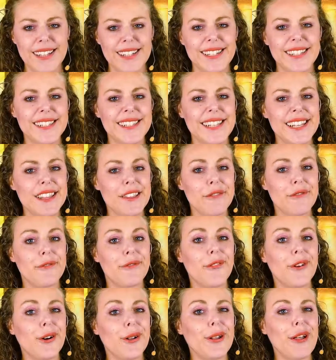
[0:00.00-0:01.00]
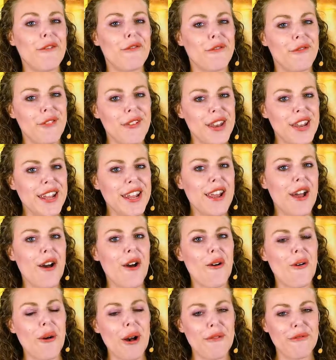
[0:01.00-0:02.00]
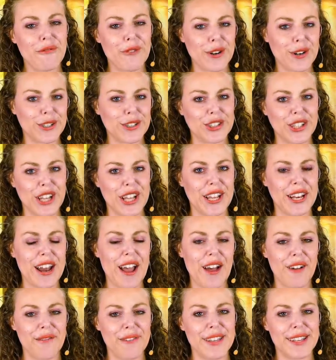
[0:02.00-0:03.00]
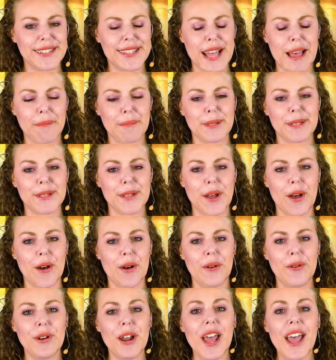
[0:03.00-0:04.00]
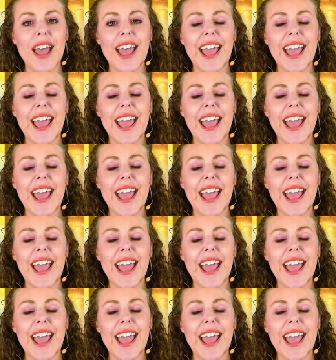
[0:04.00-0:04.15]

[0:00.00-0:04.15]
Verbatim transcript: To see the full video version of this episode